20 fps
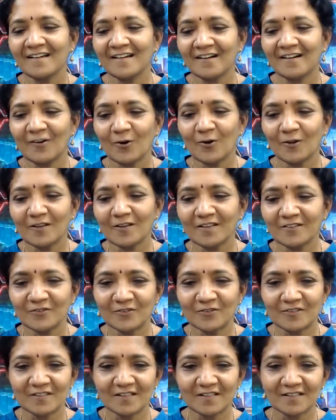All
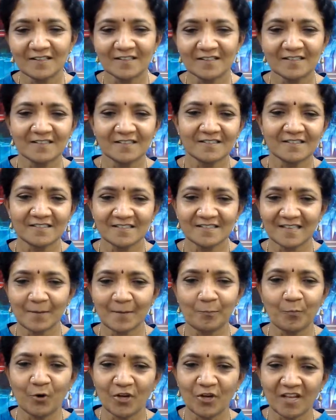those
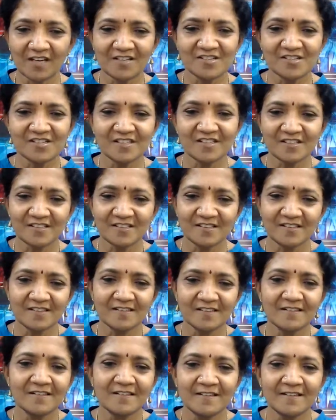step
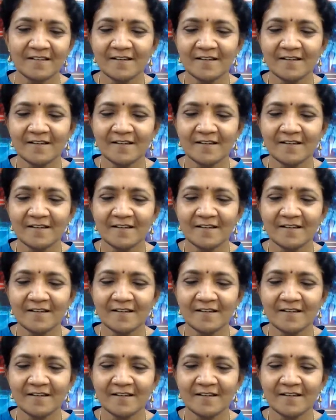potential,